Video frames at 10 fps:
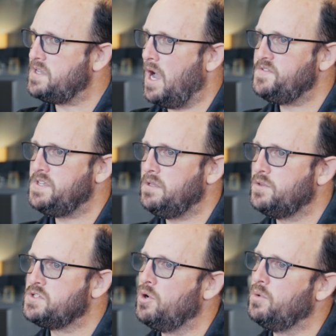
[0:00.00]
I've seen,
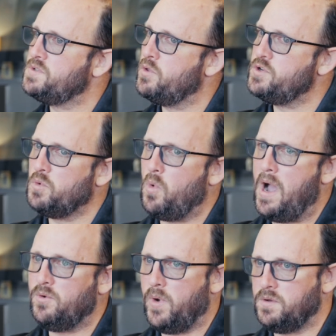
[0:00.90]
so there's a
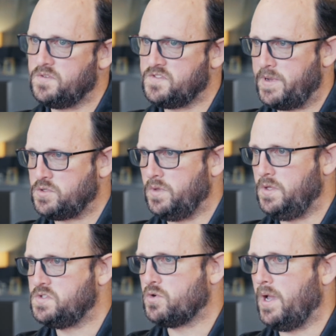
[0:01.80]
wide range of special
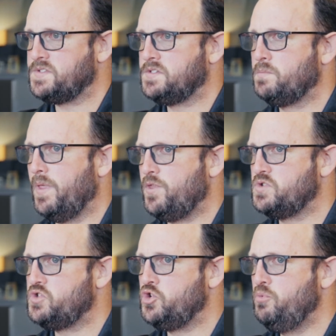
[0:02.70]
needs trusts, but
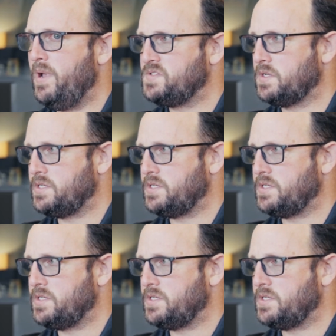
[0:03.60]
there's two basic